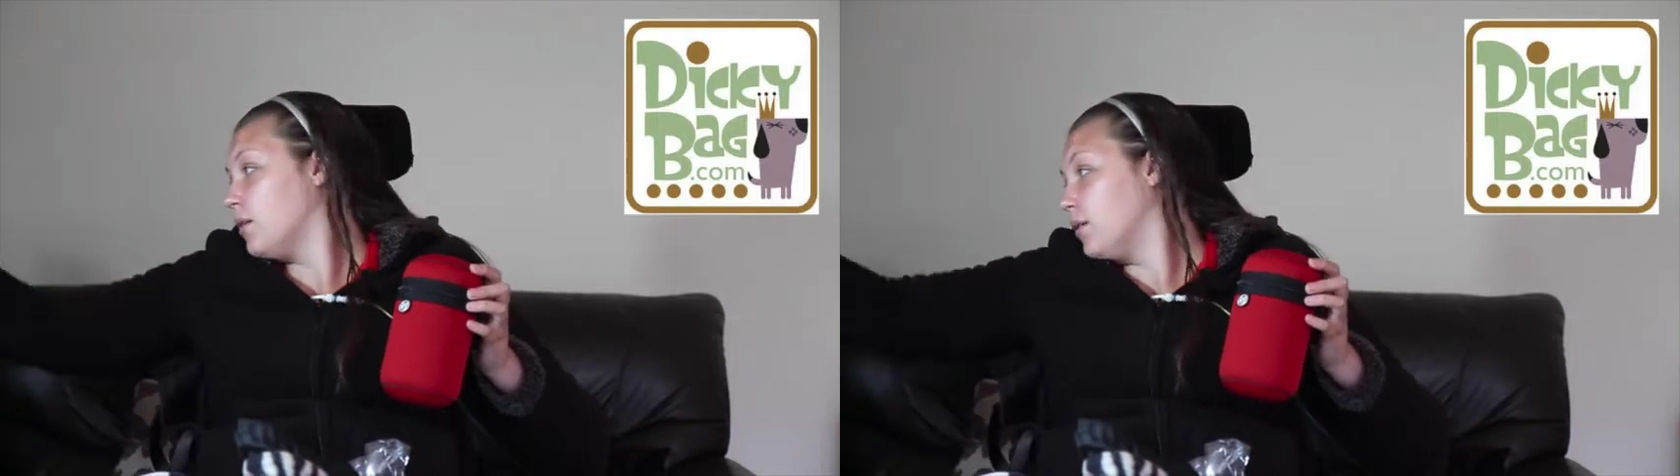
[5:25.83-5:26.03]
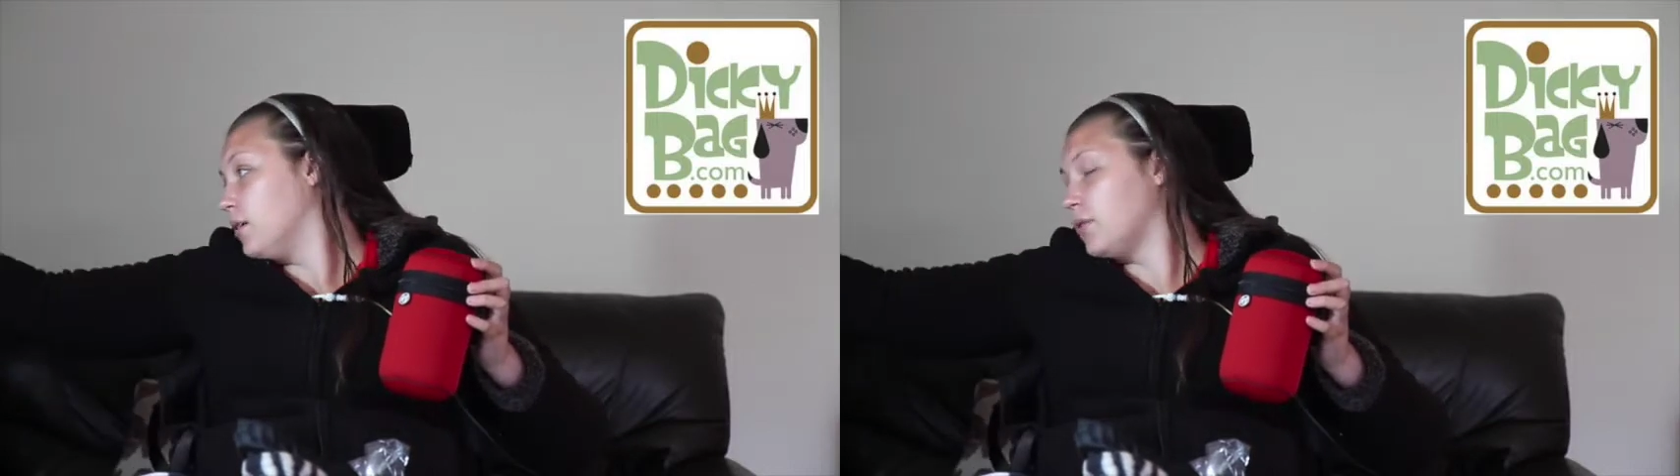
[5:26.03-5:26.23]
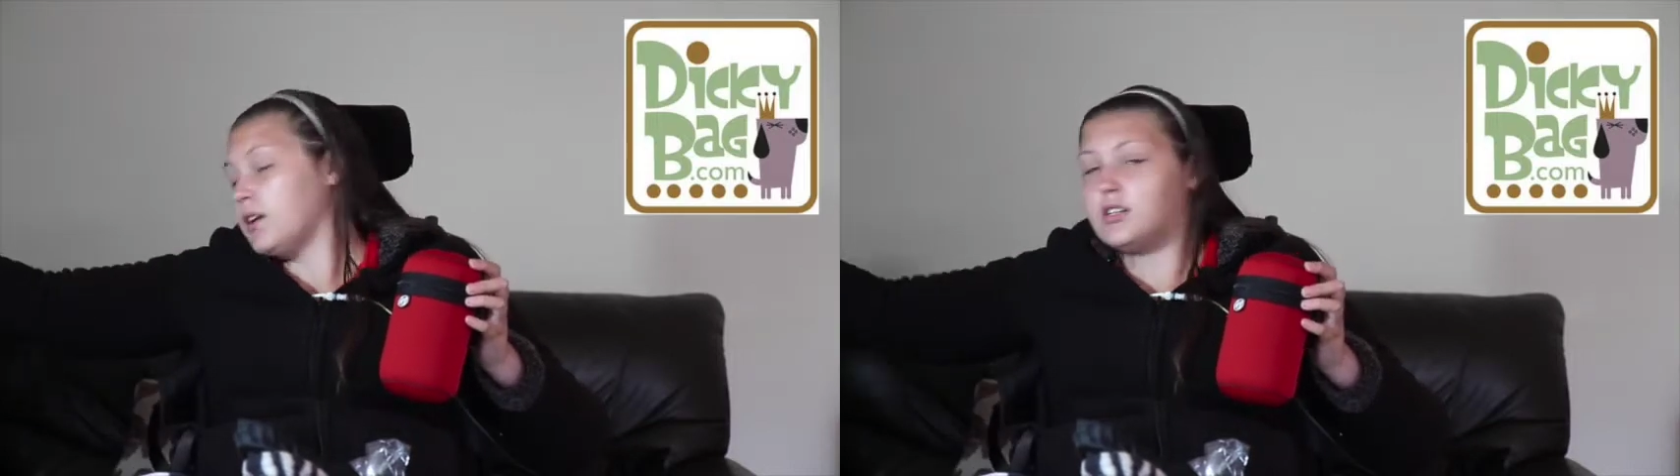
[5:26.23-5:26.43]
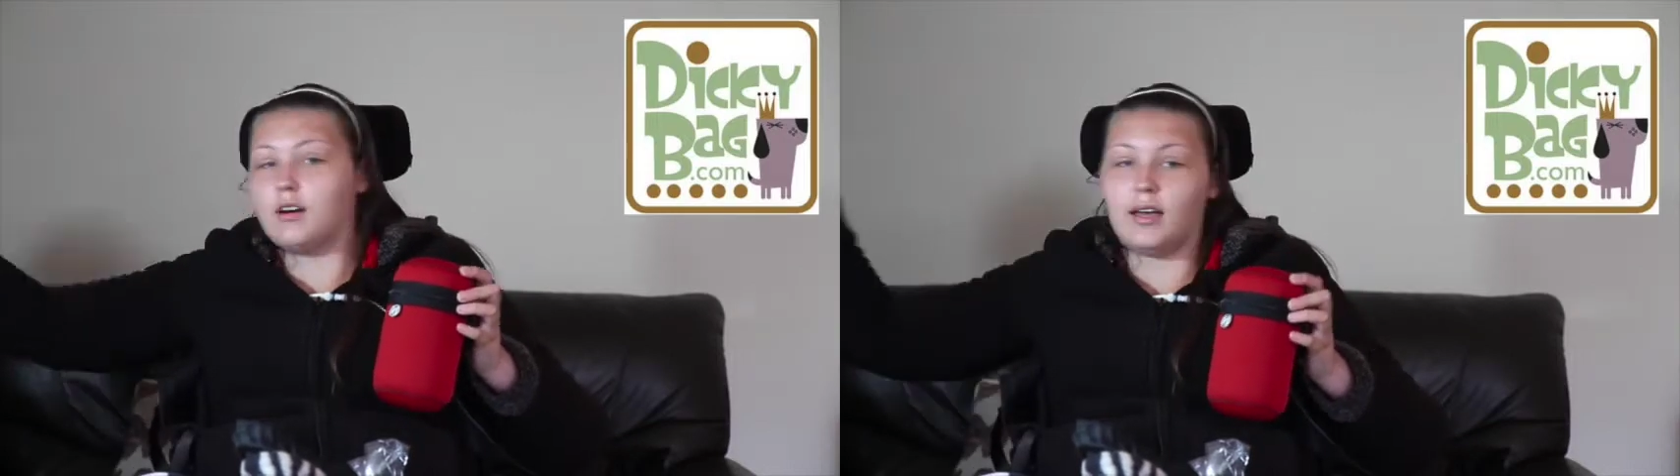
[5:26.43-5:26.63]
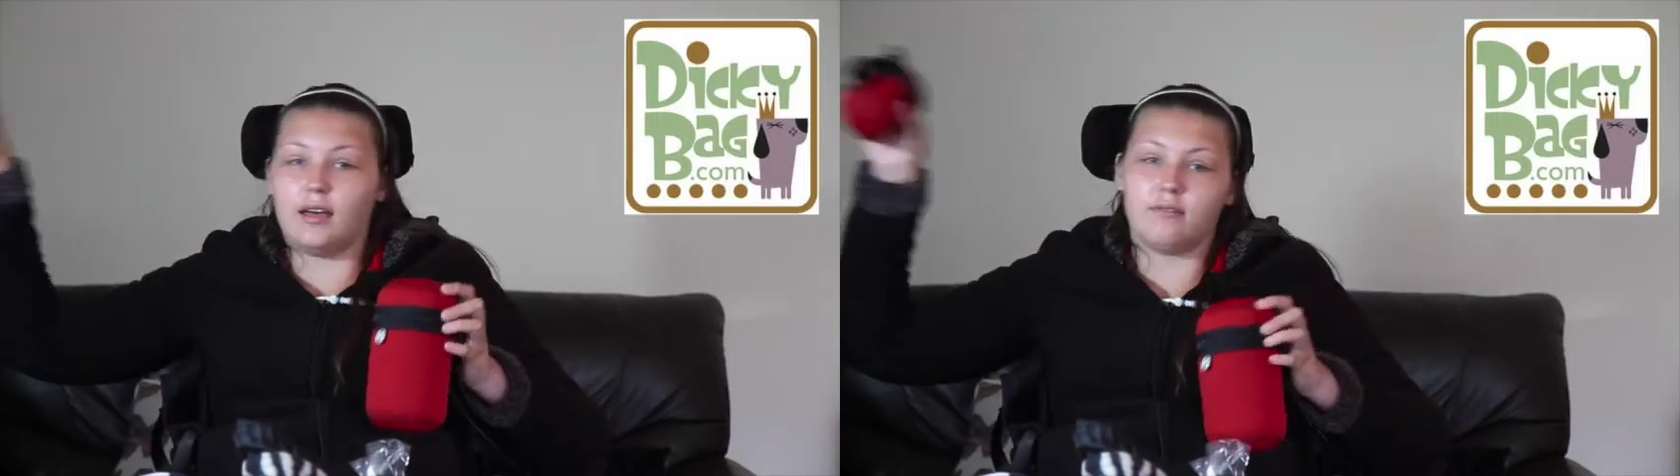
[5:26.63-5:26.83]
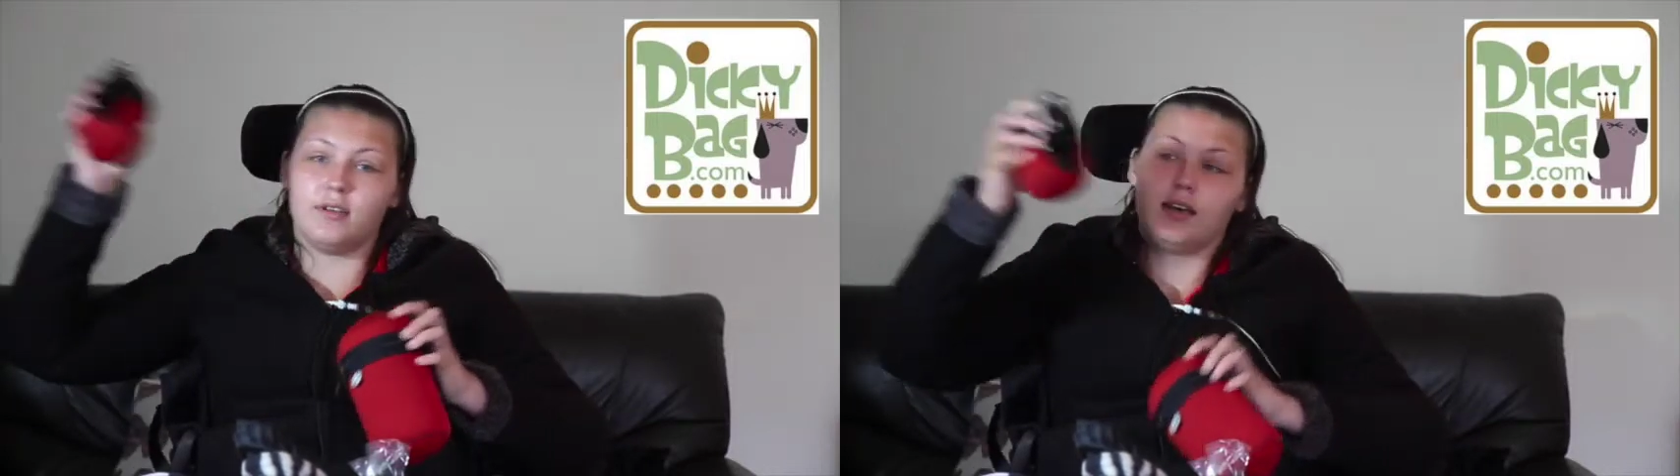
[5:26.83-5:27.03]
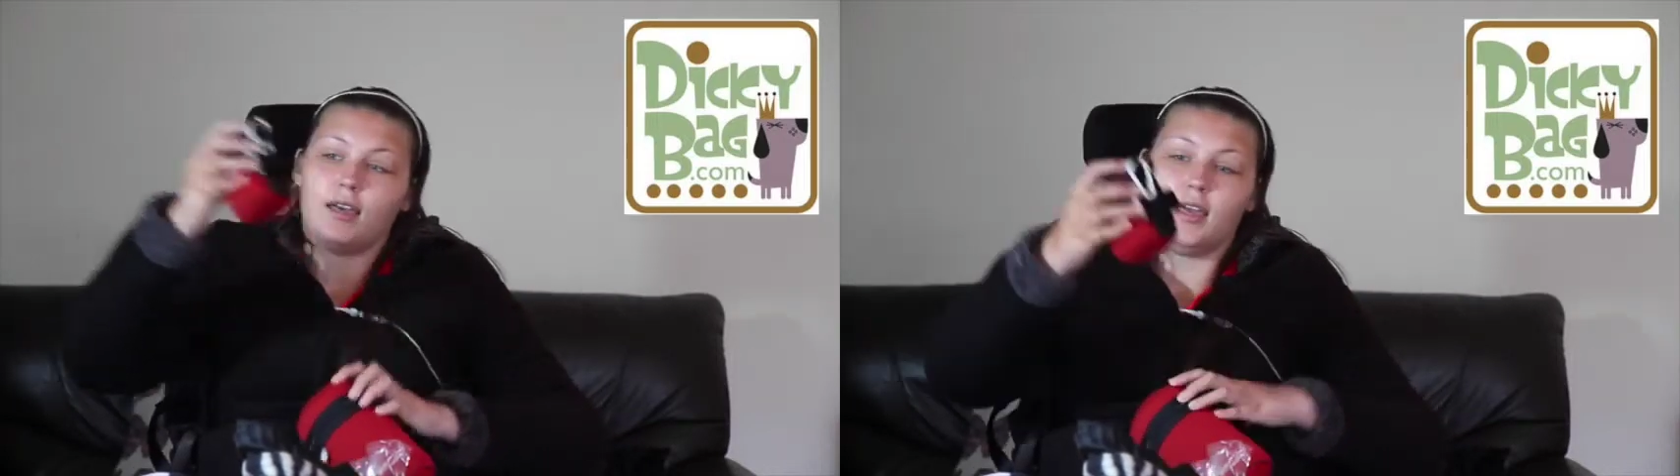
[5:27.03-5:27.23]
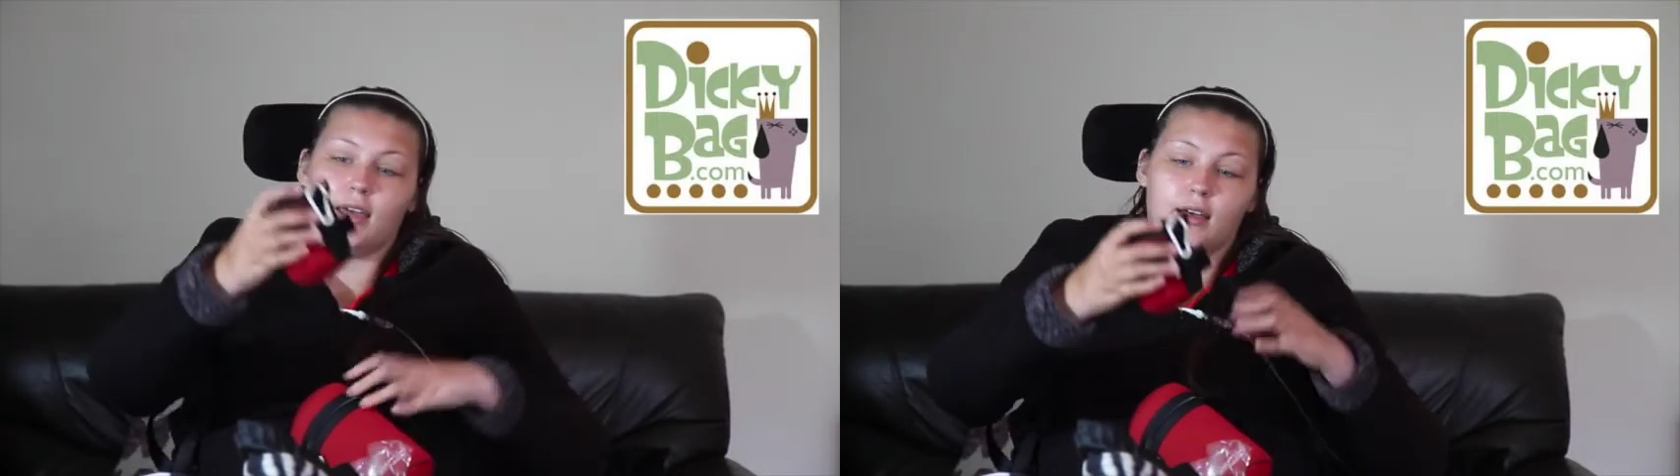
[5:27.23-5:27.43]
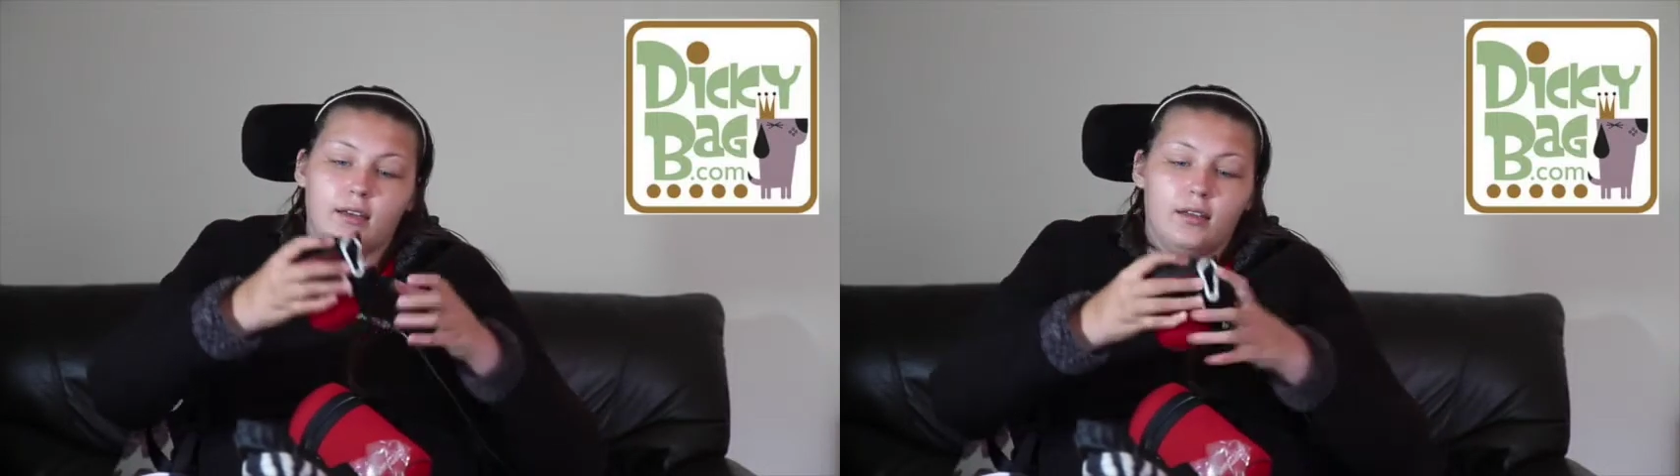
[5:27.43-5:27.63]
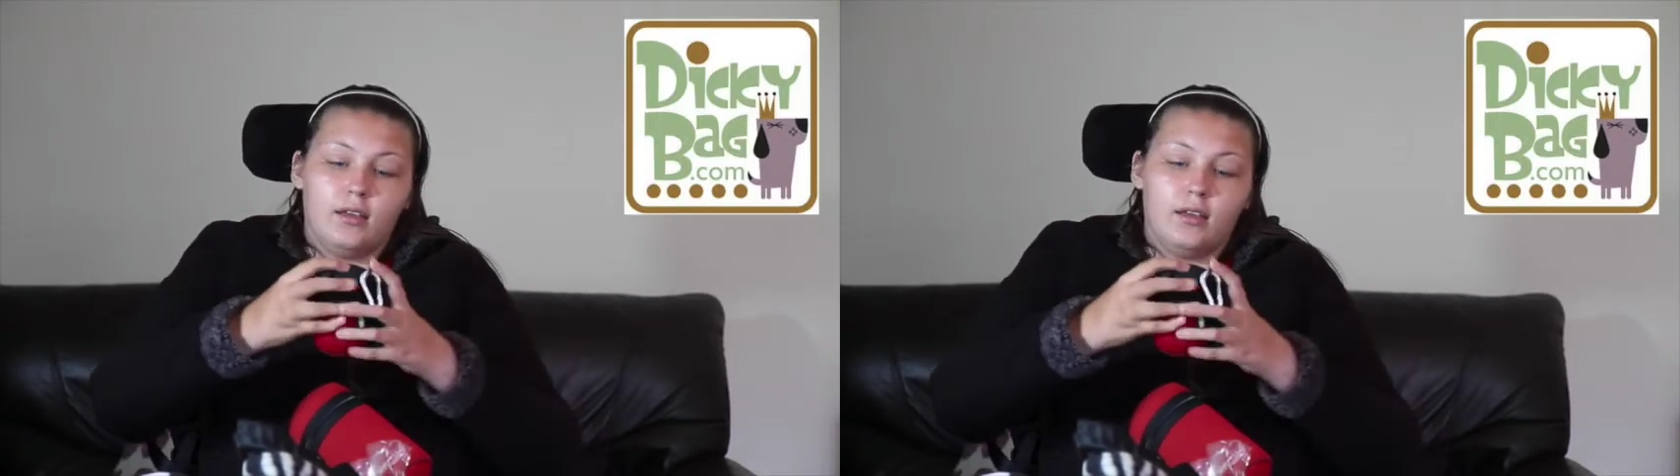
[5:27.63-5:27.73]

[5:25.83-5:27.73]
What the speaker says: one of which I have here,